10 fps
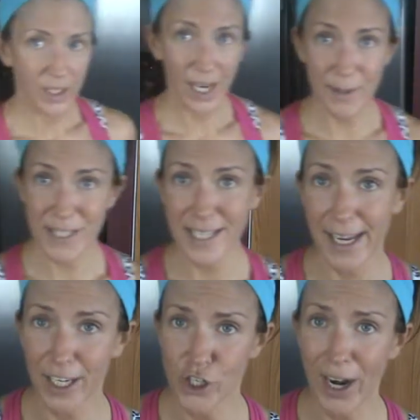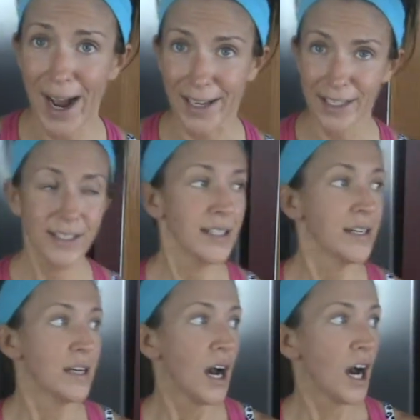I'm staying on track.
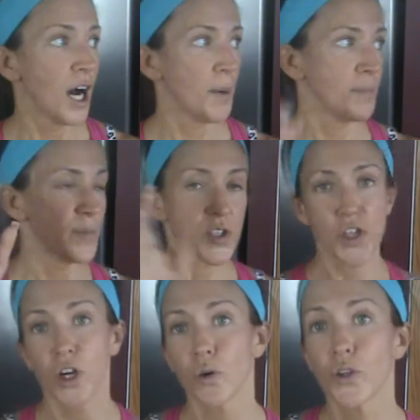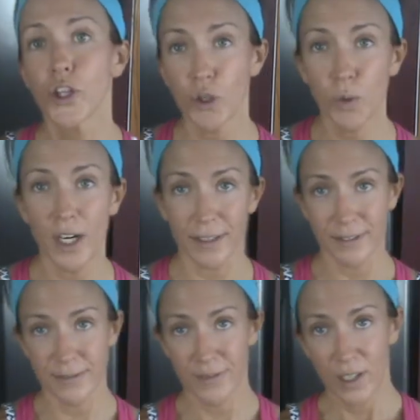Um, so
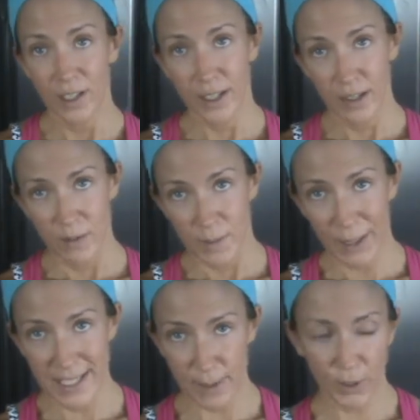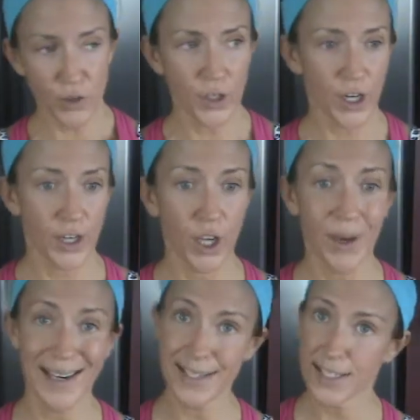Q1, my typical cardio,
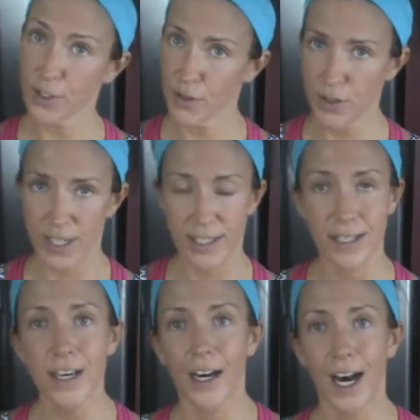and I still do this.